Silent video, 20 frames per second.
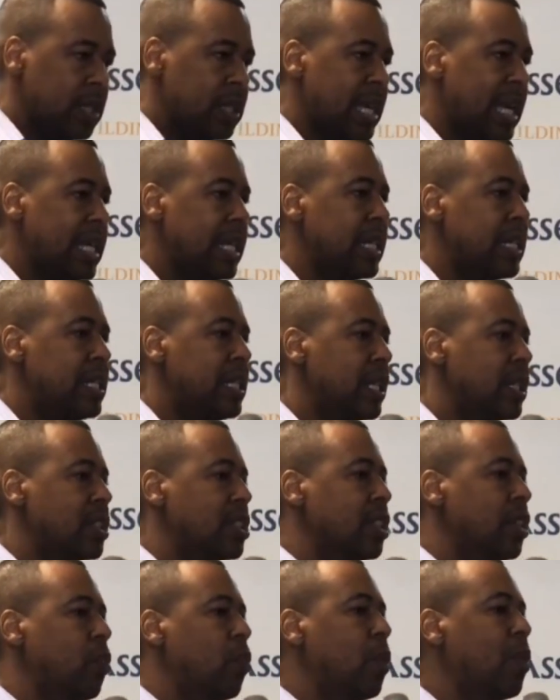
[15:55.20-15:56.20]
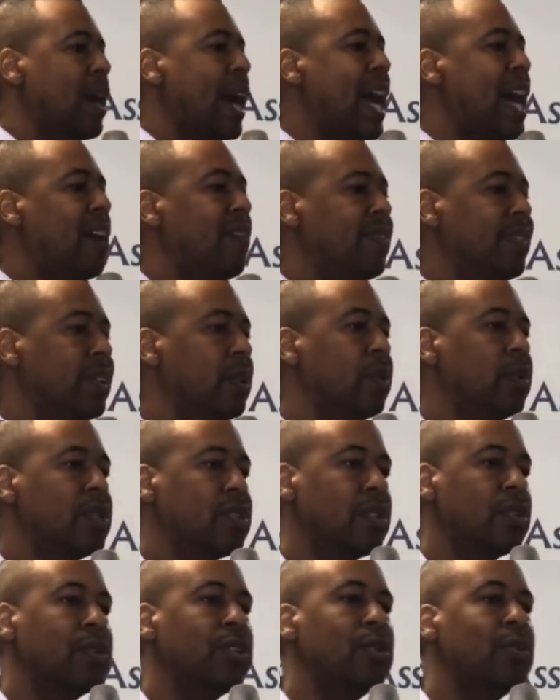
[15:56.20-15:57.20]
That addiction will have you
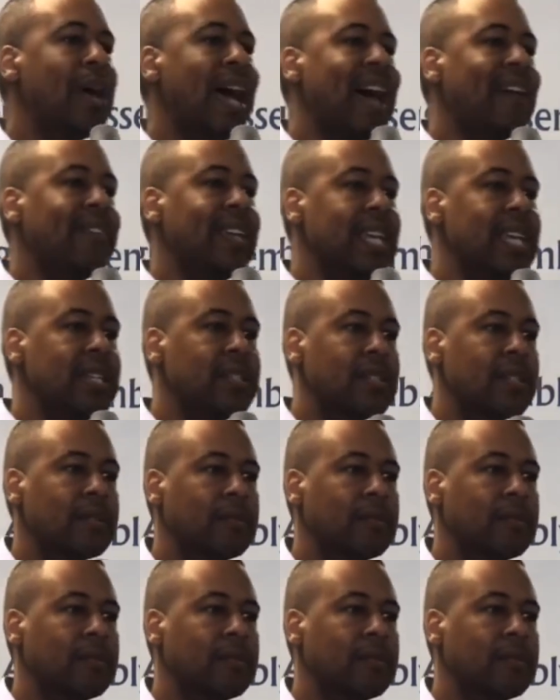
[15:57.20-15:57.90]
until you have it.